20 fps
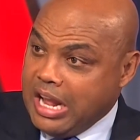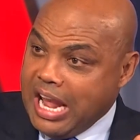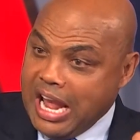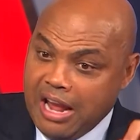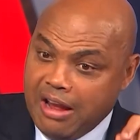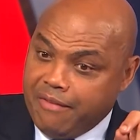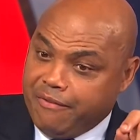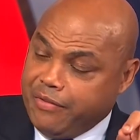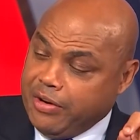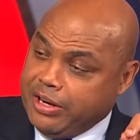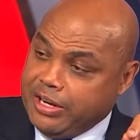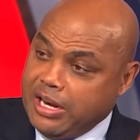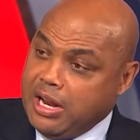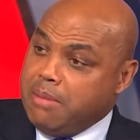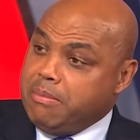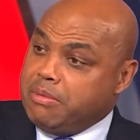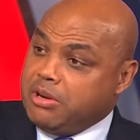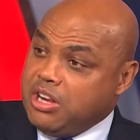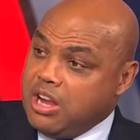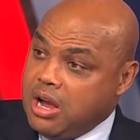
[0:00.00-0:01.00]
And for
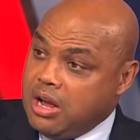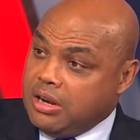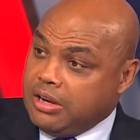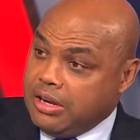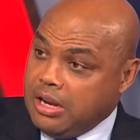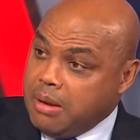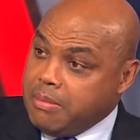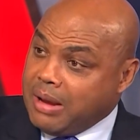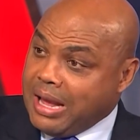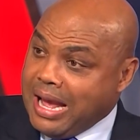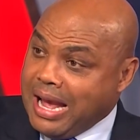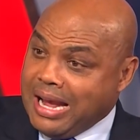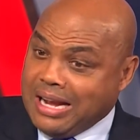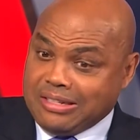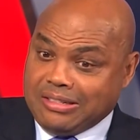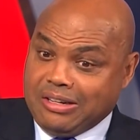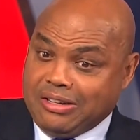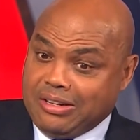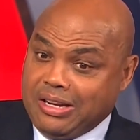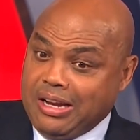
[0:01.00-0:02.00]
them guys
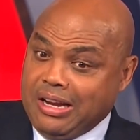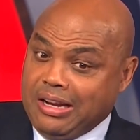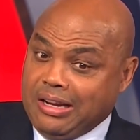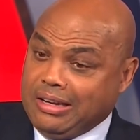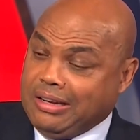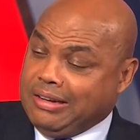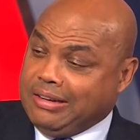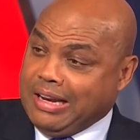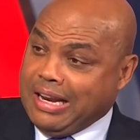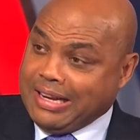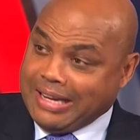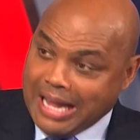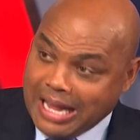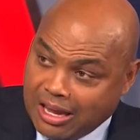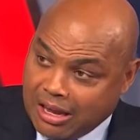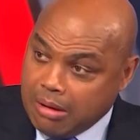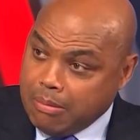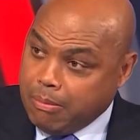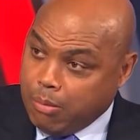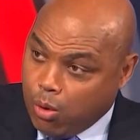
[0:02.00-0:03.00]
to think that they
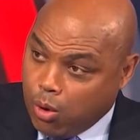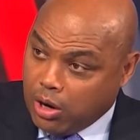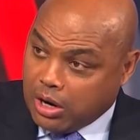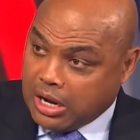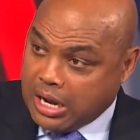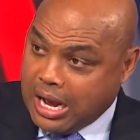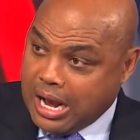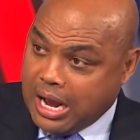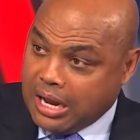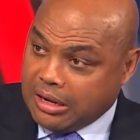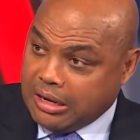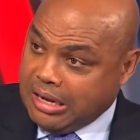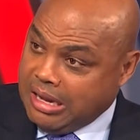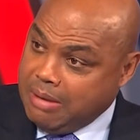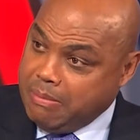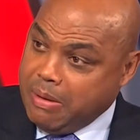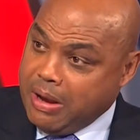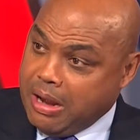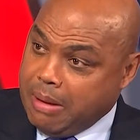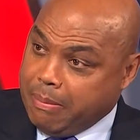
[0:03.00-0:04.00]
can boycott
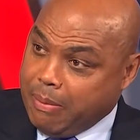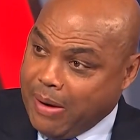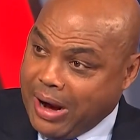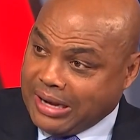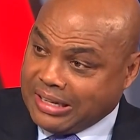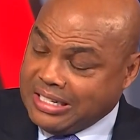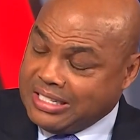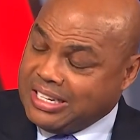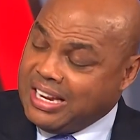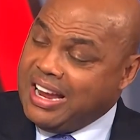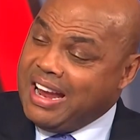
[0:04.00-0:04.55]
an NBA practice